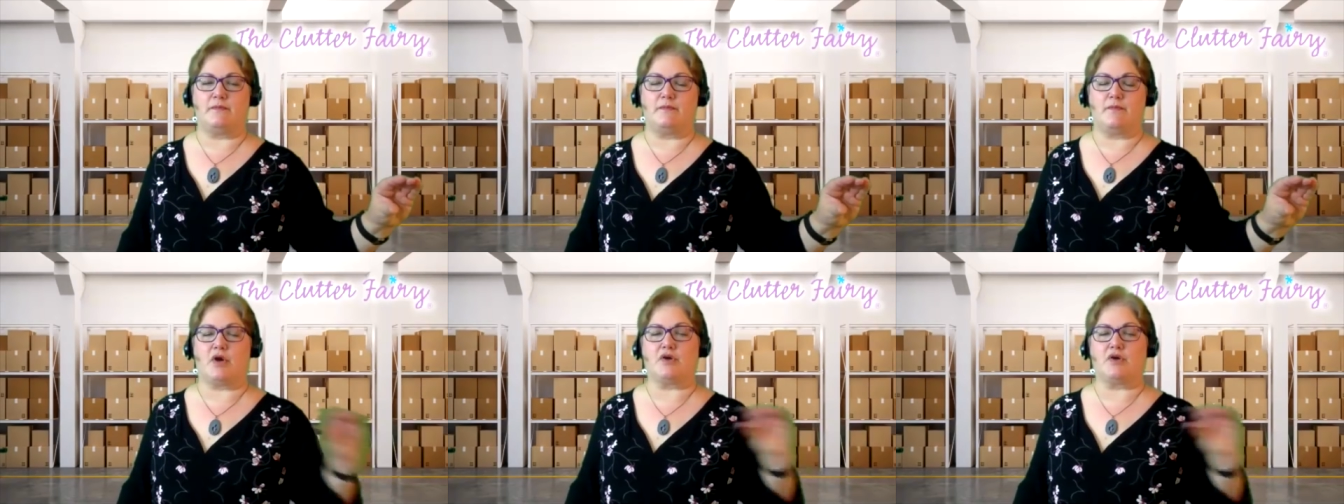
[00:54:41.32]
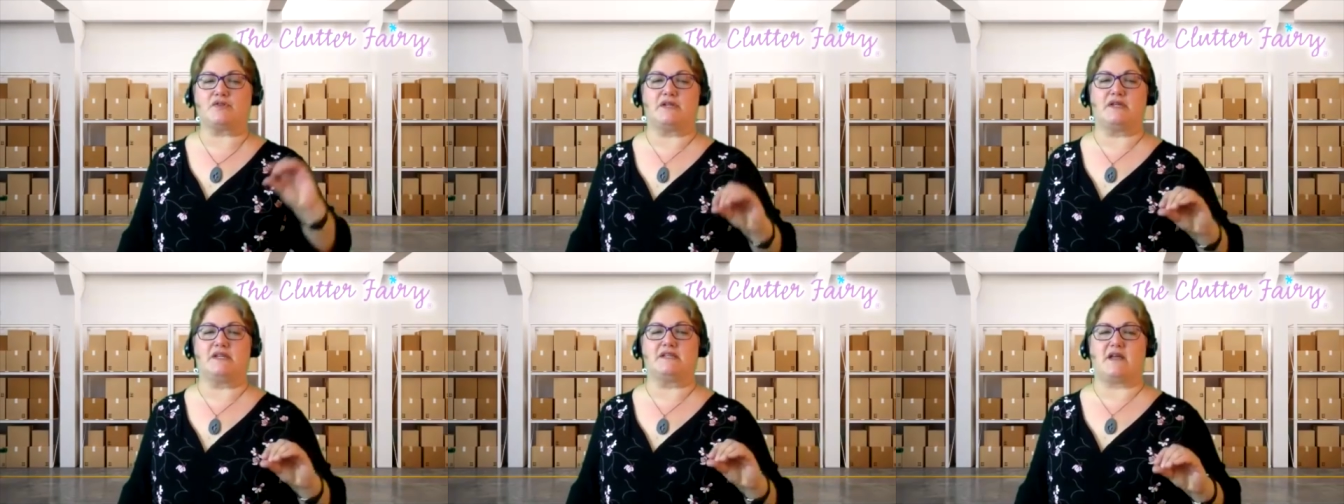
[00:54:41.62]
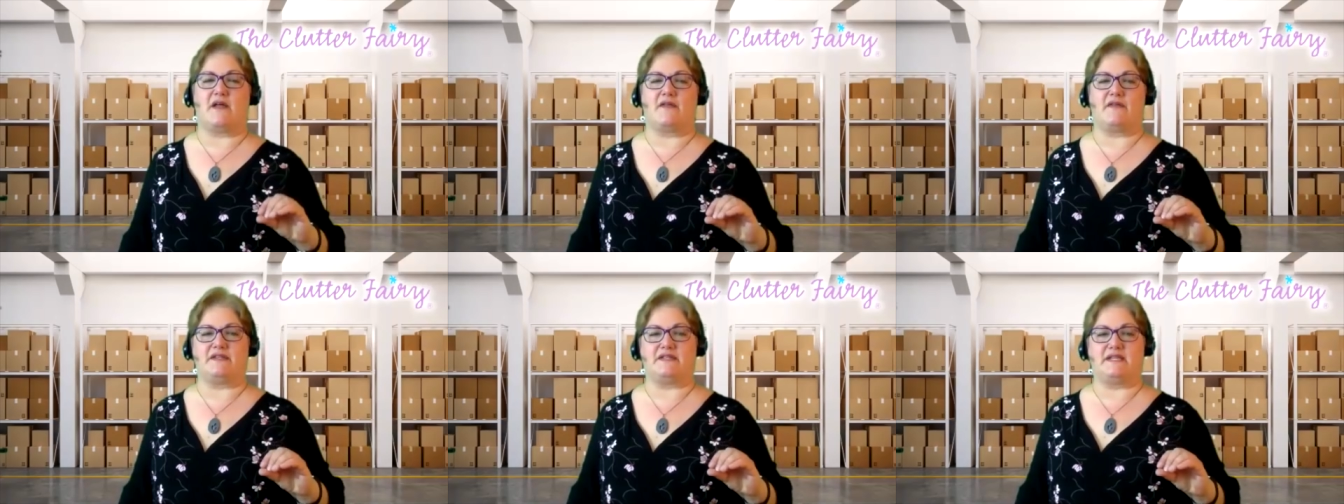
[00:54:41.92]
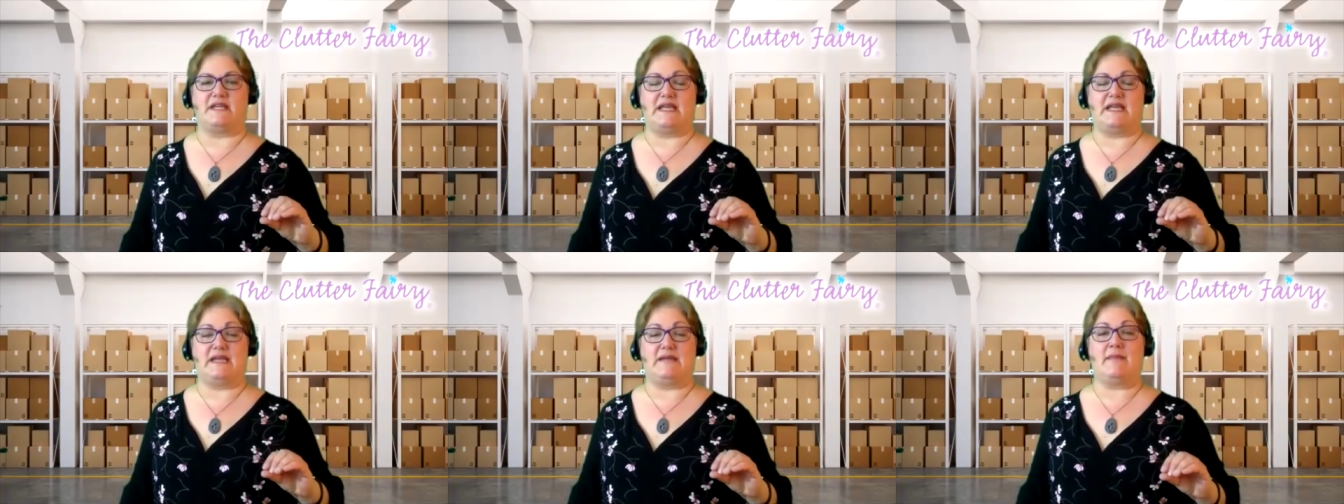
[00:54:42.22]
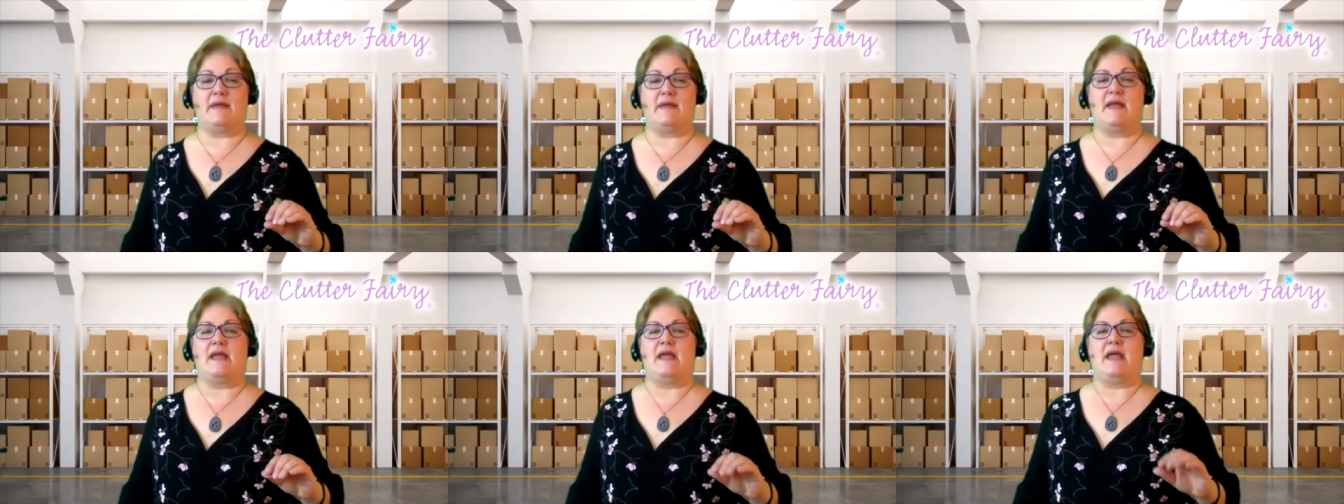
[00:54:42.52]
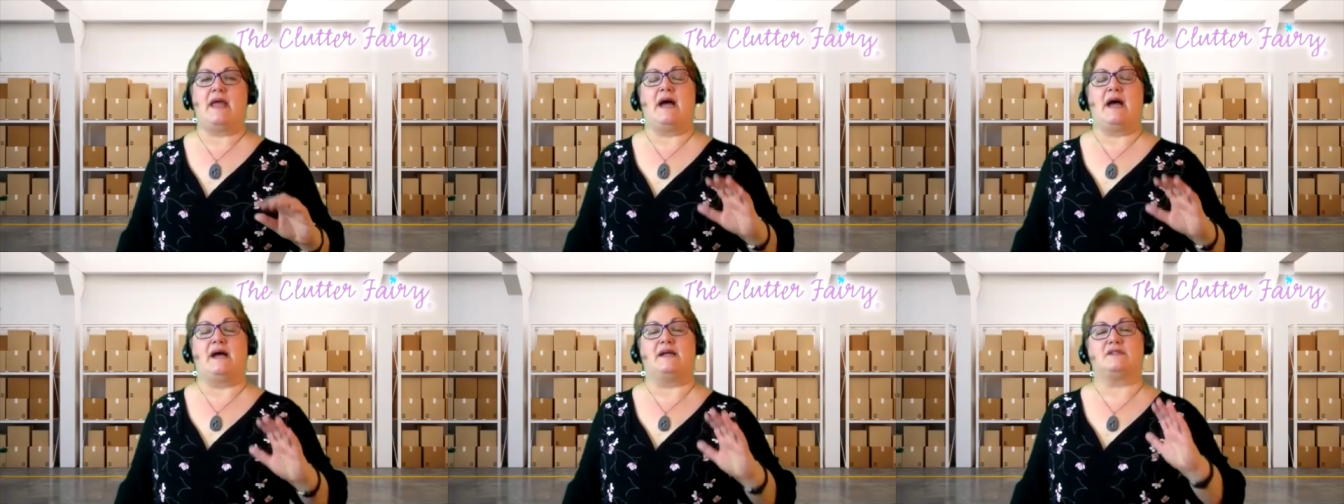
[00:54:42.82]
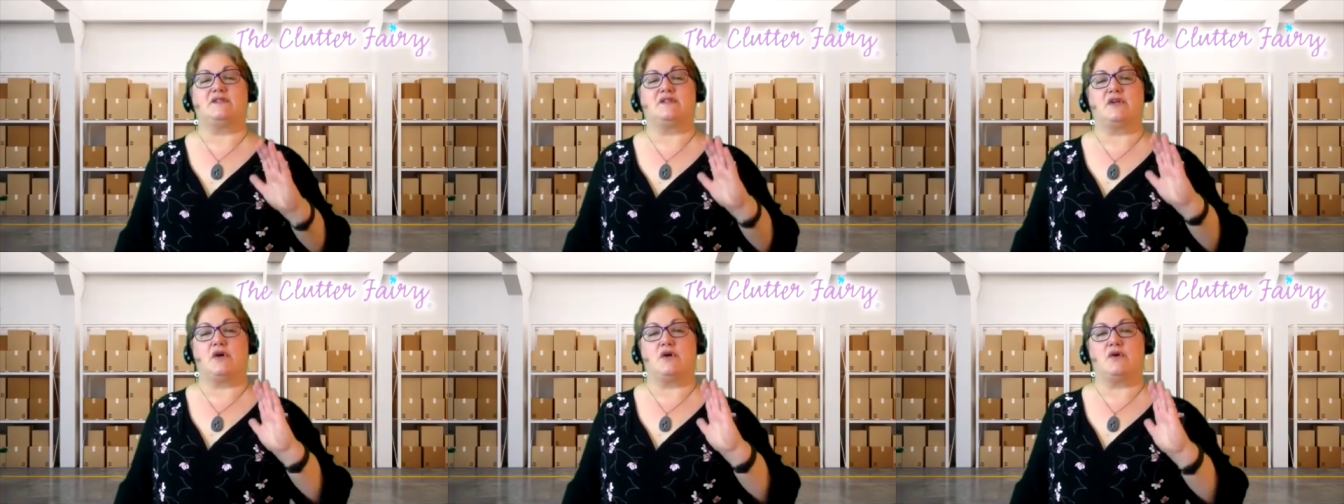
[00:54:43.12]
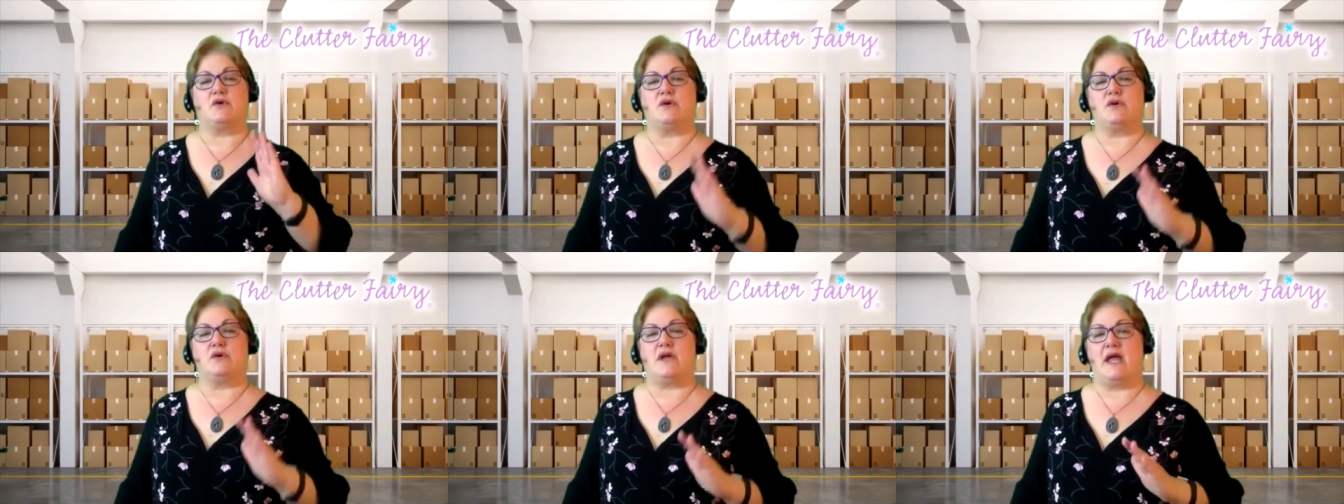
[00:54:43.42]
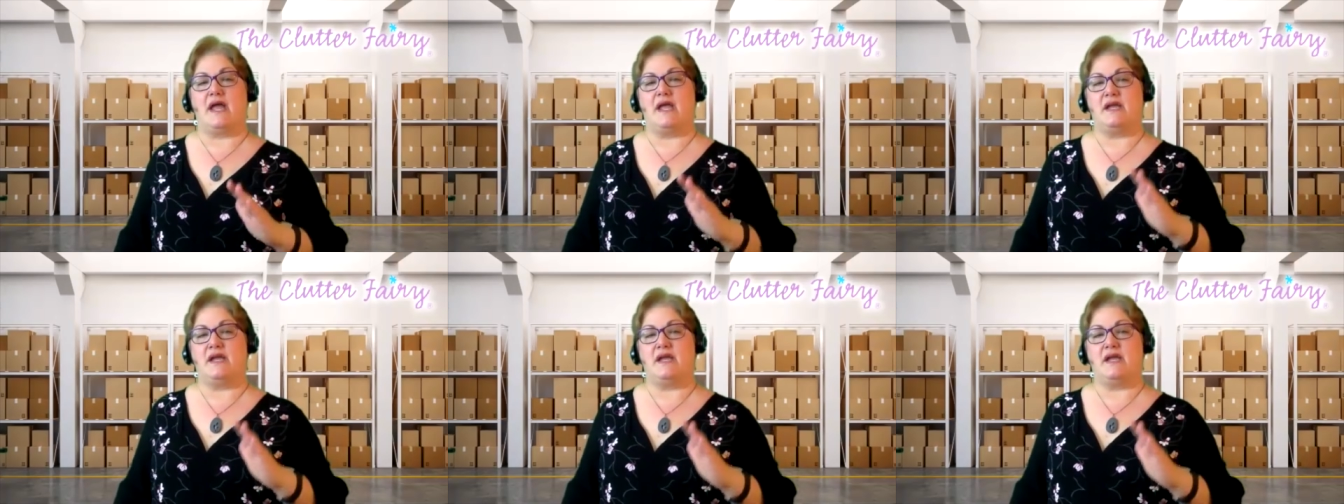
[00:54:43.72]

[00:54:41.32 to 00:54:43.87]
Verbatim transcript: person is on the team. And so,